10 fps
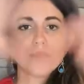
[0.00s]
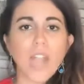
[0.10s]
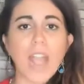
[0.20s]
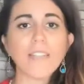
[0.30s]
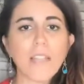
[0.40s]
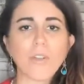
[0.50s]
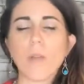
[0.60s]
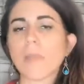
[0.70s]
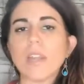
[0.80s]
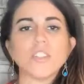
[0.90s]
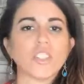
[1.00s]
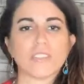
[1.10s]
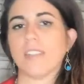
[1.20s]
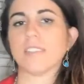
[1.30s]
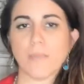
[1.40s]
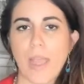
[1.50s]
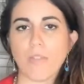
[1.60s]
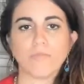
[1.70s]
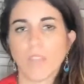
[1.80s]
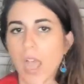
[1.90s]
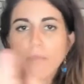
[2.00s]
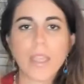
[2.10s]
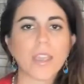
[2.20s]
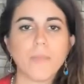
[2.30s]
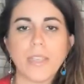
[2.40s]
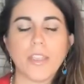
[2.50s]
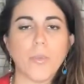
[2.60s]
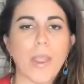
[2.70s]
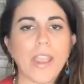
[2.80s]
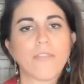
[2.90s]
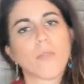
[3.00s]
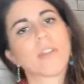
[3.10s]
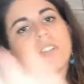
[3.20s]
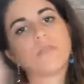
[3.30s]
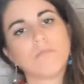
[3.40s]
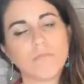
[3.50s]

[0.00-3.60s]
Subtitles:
high level, I'm going to just list them out. I'm not going to make you wait. If you want to